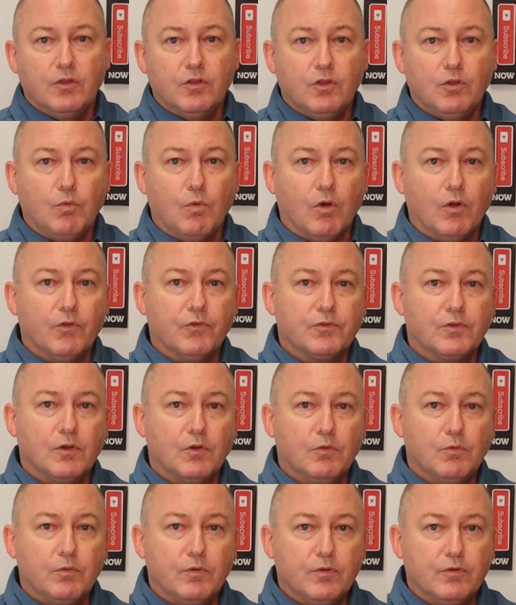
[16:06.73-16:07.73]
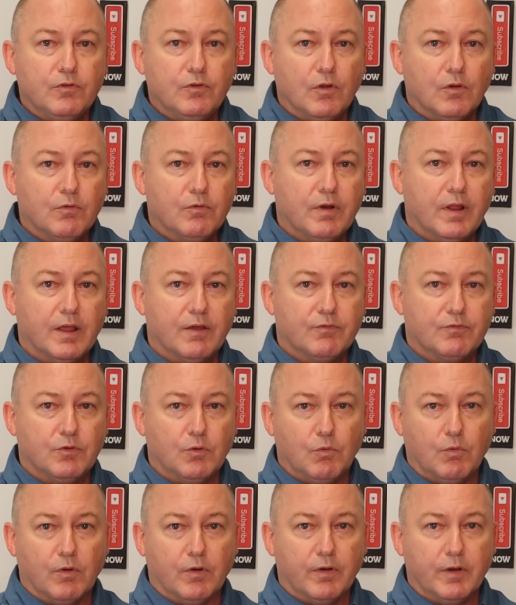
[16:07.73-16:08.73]
You also don't have to
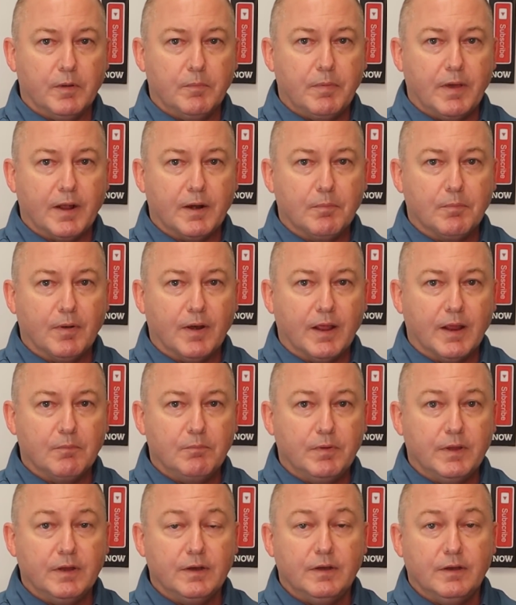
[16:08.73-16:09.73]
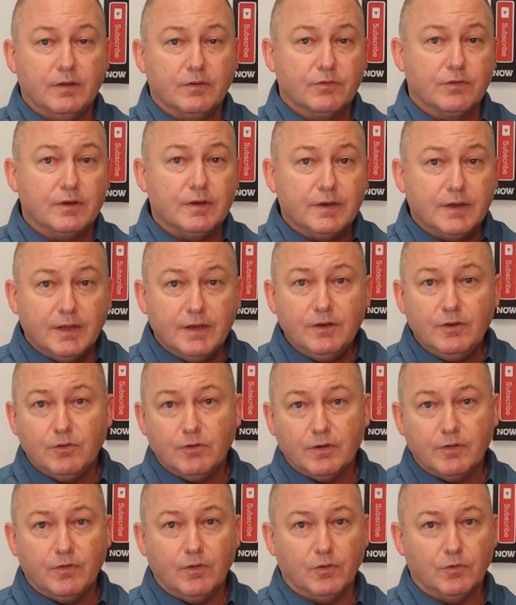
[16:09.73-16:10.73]
worry about a plan being
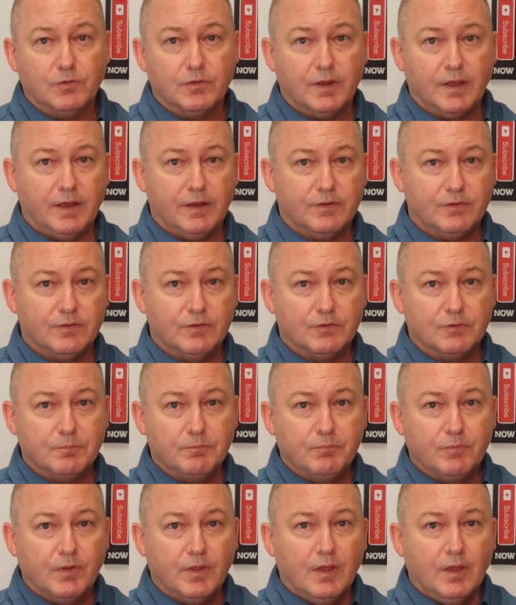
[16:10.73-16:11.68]
discontinued in those cases.